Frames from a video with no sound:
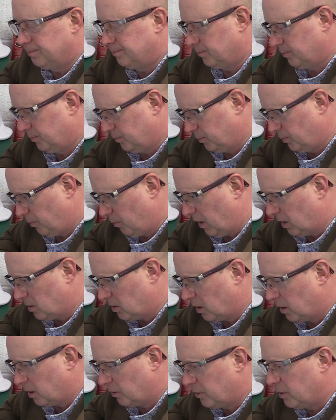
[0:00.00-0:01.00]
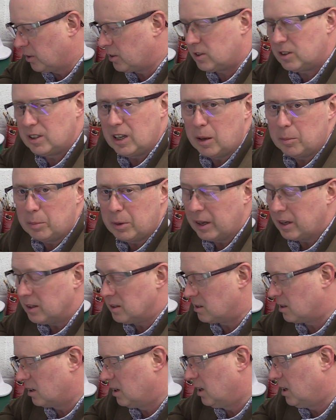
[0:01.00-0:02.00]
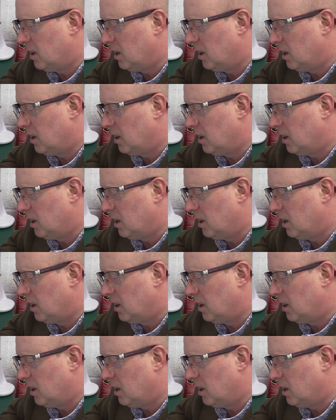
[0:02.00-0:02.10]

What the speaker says: So the first tip is